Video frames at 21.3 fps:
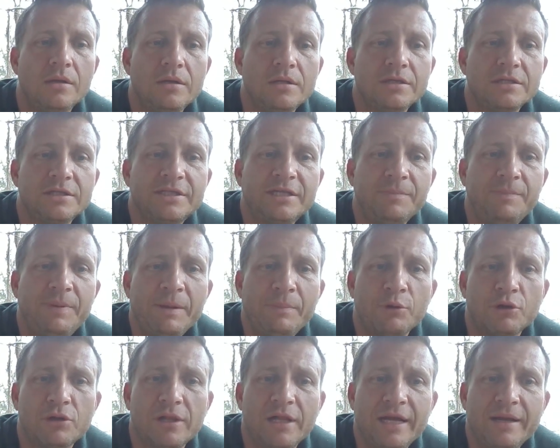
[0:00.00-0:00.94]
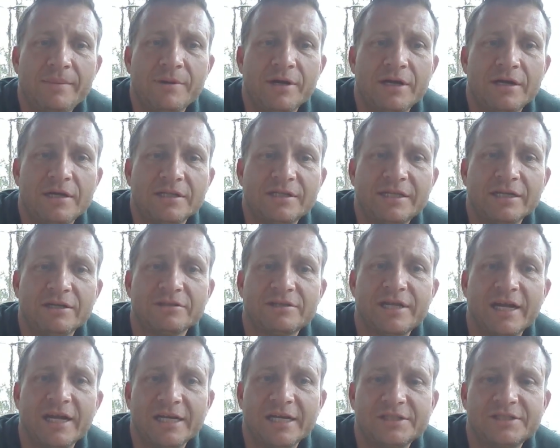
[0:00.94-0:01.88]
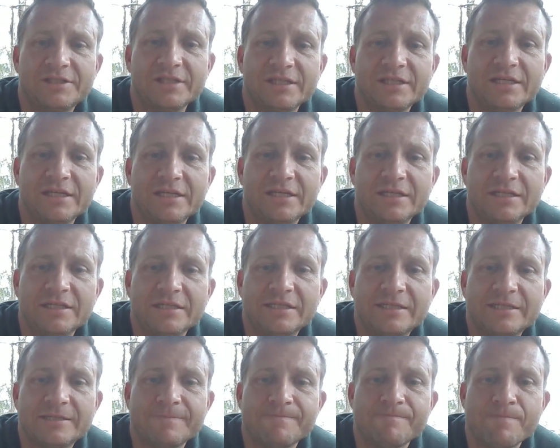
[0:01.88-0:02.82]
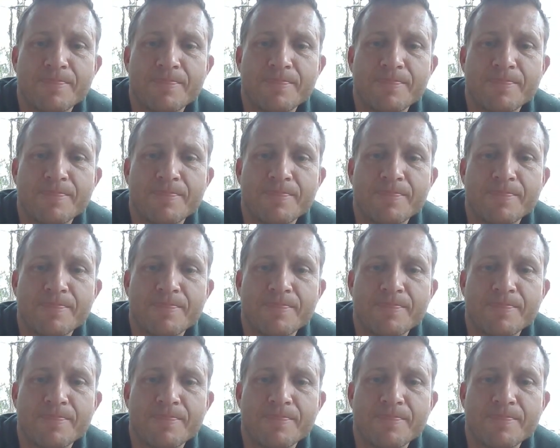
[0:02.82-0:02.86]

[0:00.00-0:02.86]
Some people claim a sales tax is